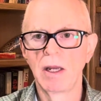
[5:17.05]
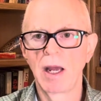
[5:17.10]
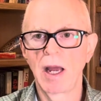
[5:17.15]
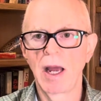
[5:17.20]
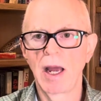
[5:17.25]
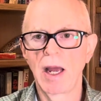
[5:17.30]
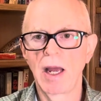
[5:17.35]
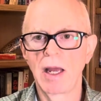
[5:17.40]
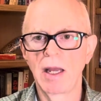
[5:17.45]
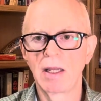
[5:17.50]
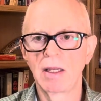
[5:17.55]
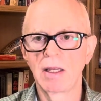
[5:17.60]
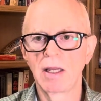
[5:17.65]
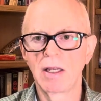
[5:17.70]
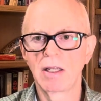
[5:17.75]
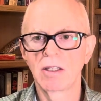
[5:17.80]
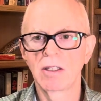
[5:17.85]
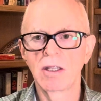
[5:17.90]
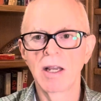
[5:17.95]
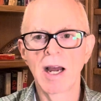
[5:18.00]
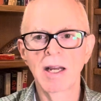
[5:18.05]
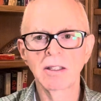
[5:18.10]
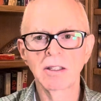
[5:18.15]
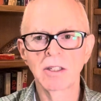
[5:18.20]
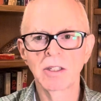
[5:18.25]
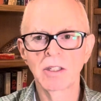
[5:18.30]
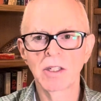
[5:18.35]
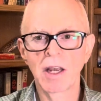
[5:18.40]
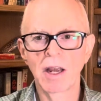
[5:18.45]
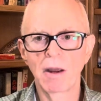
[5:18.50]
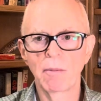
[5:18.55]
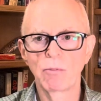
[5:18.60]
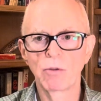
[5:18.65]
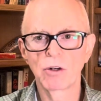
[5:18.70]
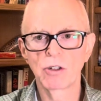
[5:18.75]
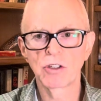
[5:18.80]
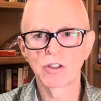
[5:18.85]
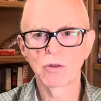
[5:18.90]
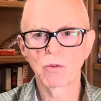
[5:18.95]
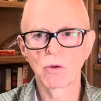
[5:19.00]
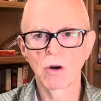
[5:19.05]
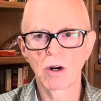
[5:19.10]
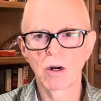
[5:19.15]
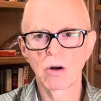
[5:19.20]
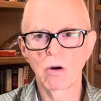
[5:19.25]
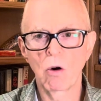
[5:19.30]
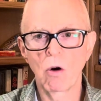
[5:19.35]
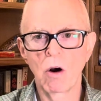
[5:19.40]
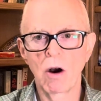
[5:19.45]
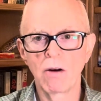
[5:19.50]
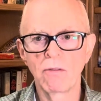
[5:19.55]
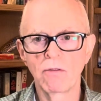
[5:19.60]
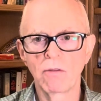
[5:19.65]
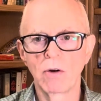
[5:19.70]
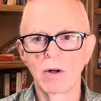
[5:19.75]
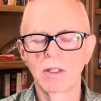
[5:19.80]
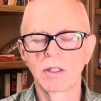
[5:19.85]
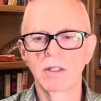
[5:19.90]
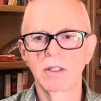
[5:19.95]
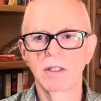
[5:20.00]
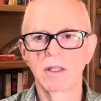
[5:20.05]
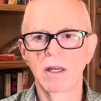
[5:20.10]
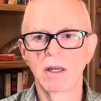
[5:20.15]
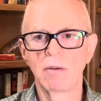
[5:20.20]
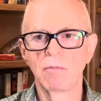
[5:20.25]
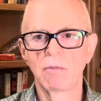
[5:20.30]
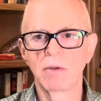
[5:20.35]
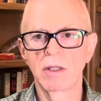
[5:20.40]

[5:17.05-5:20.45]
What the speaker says: And not to say I pushed work off onto them,